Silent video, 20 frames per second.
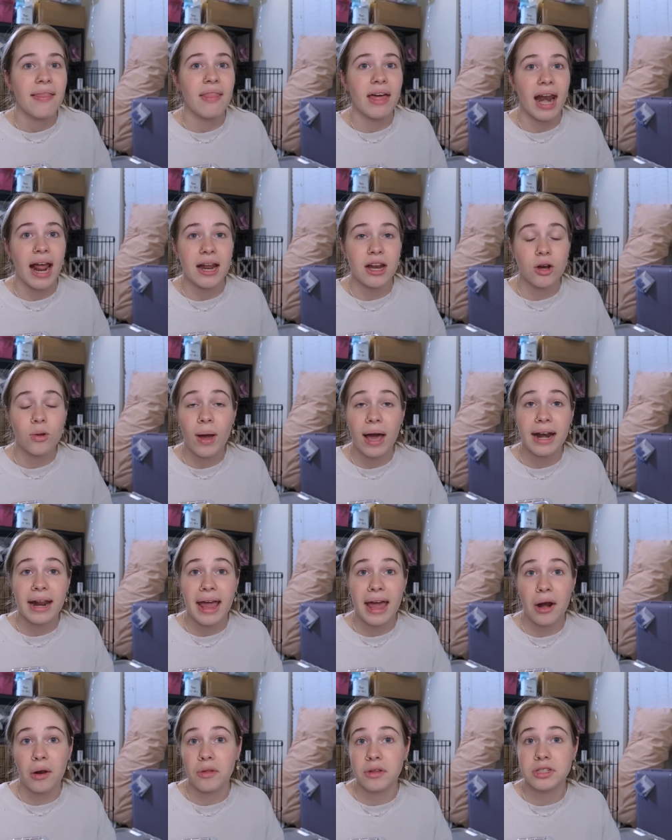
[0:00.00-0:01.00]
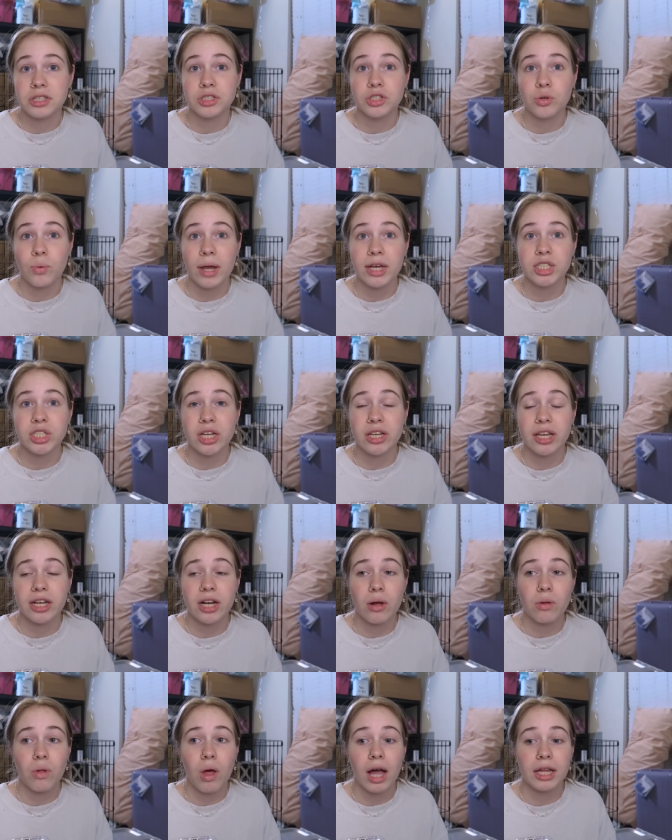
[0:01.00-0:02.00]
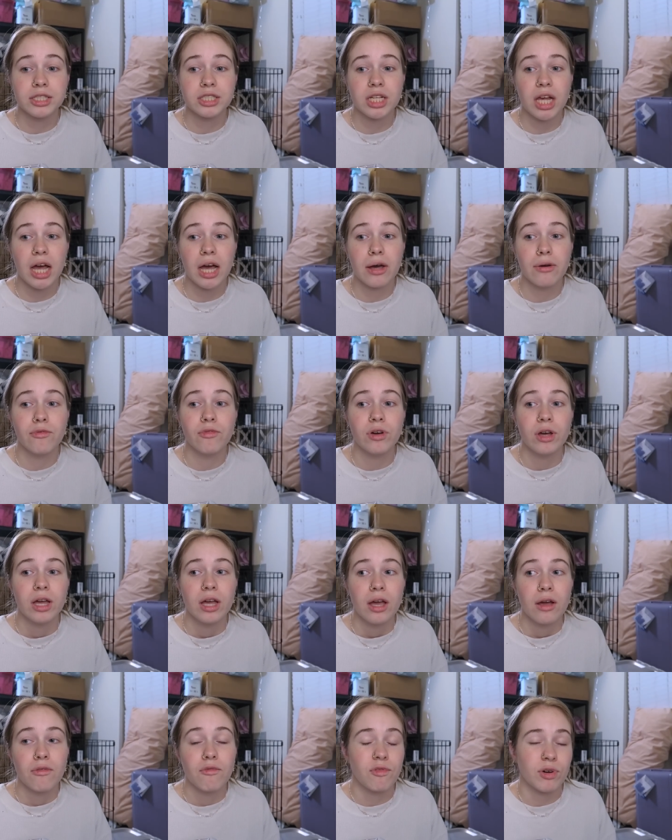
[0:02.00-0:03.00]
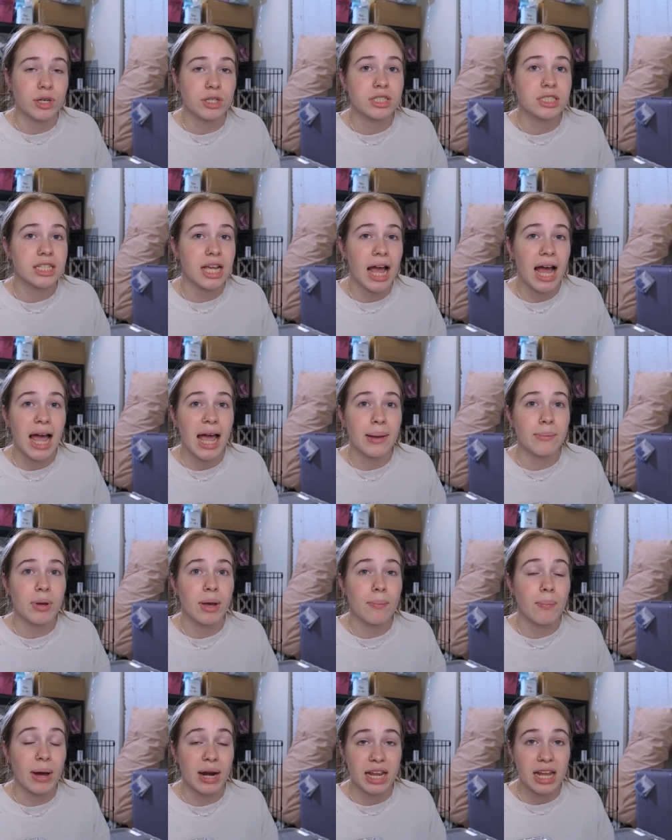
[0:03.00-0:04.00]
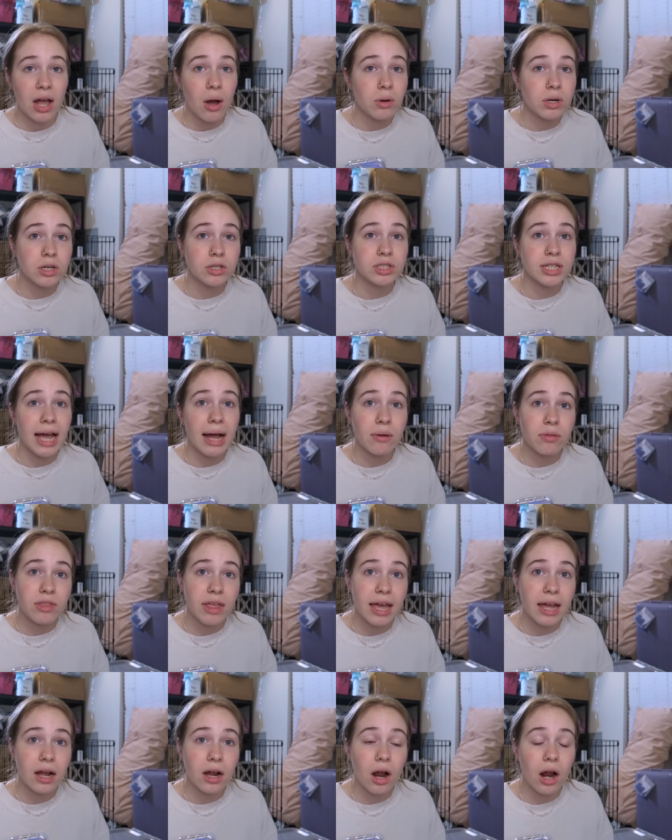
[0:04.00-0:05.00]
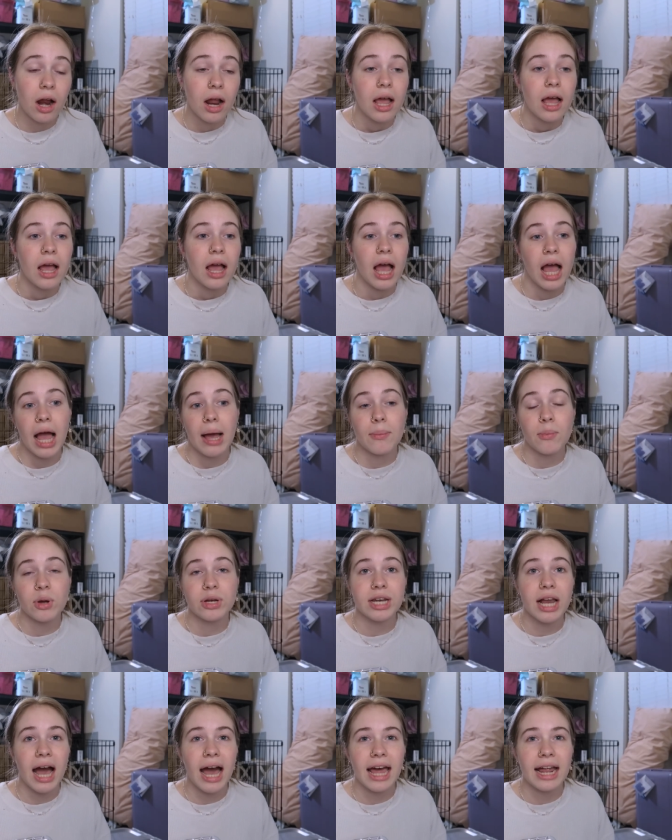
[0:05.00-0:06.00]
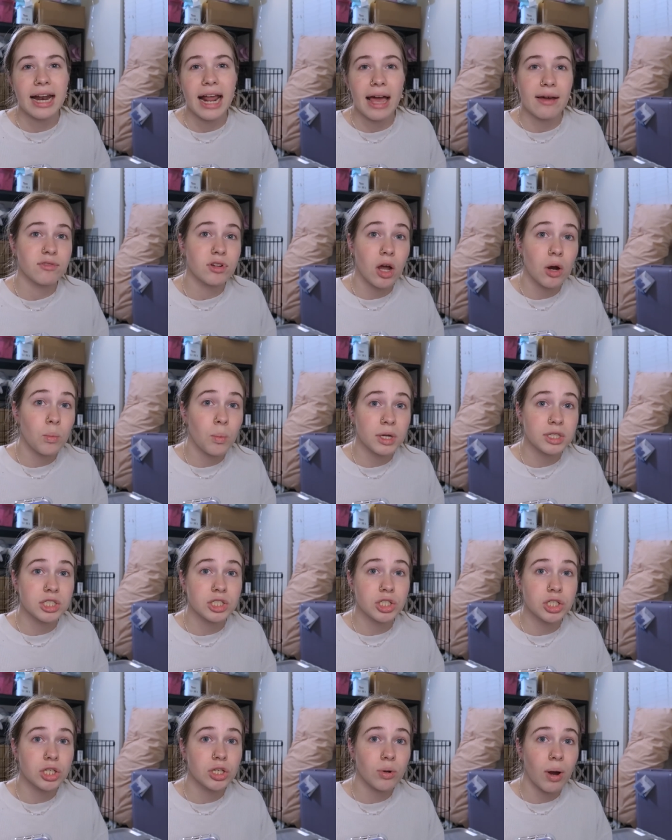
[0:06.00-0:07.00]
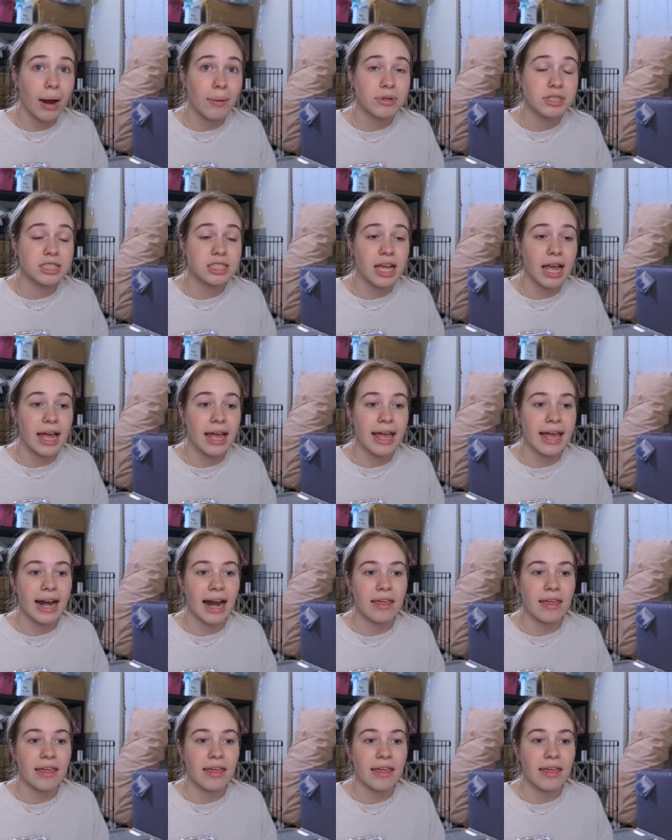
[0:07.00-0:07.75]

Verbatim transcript: and that I knew how to handle the situation. You know, lots of first time bunny owners out there um, would not have known what to do, I would say.